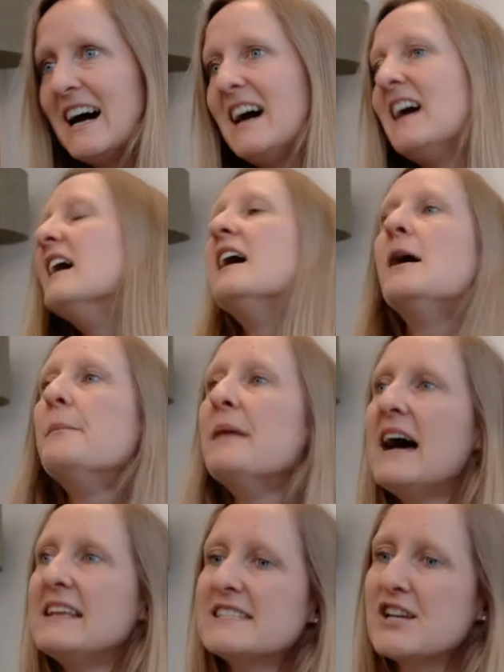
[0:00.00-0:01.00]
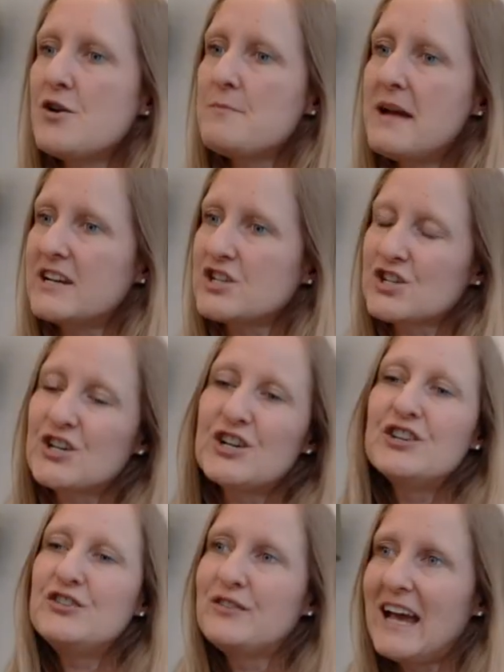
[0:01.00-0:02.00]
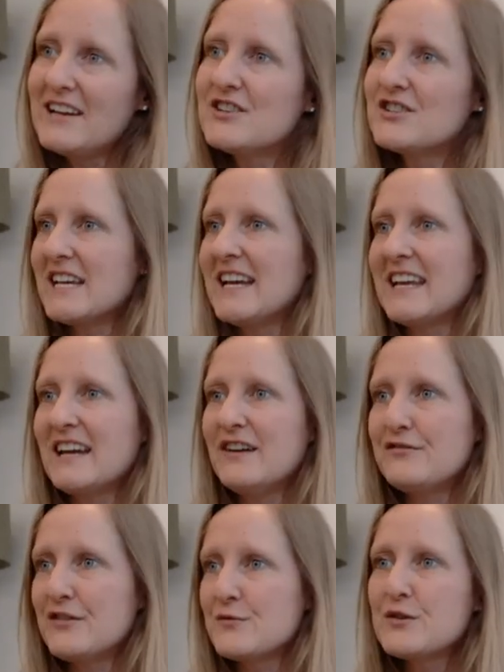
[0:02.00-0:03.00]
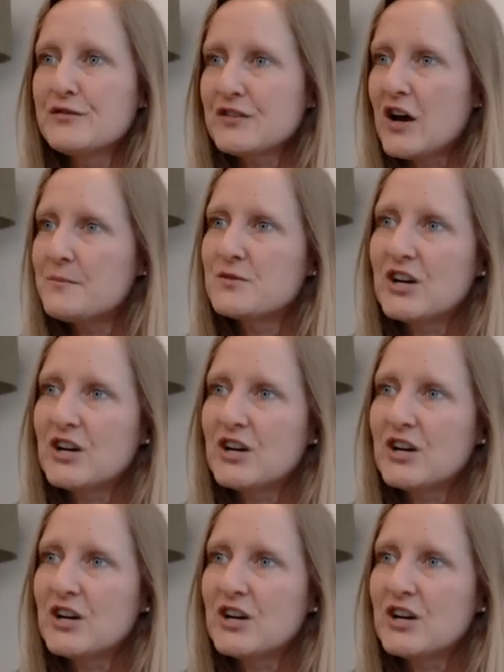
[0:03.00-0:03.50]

Um, and so make sure you get your ticket for the rooftop